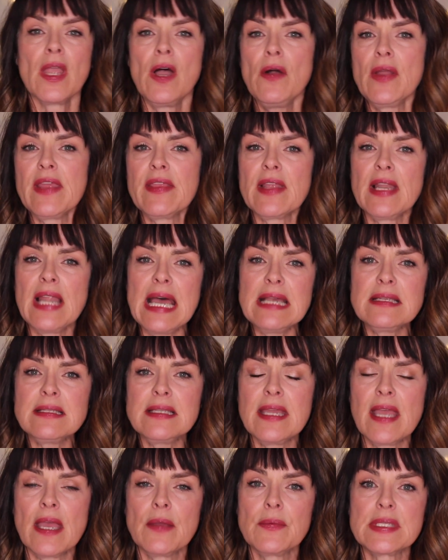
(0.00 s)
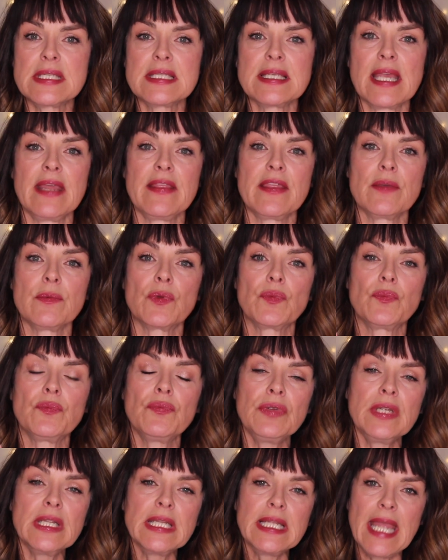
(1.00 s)
Okay, the last thing I would say that would
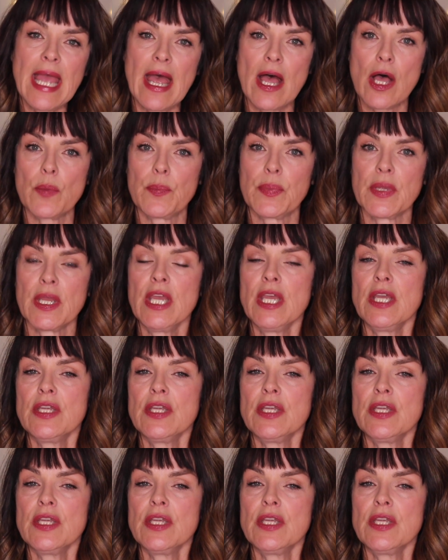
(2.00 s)
really help